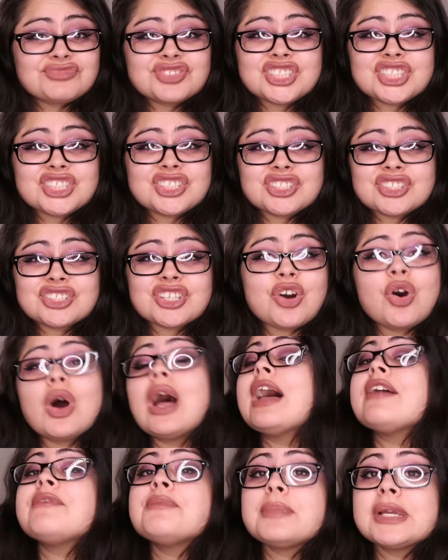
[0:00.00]
so
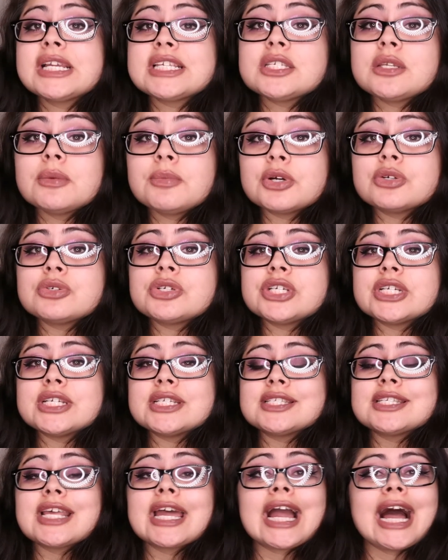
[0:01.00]
I have mixed
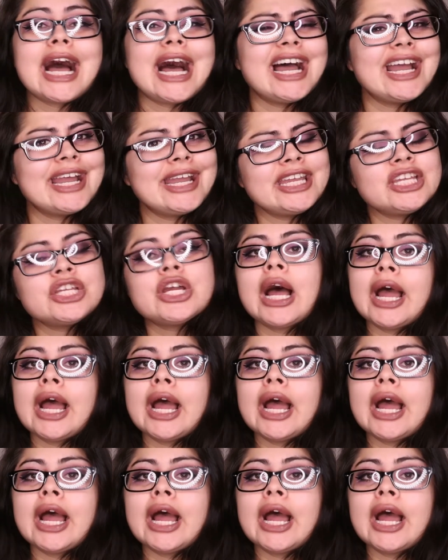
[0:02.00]
emotions. Like I,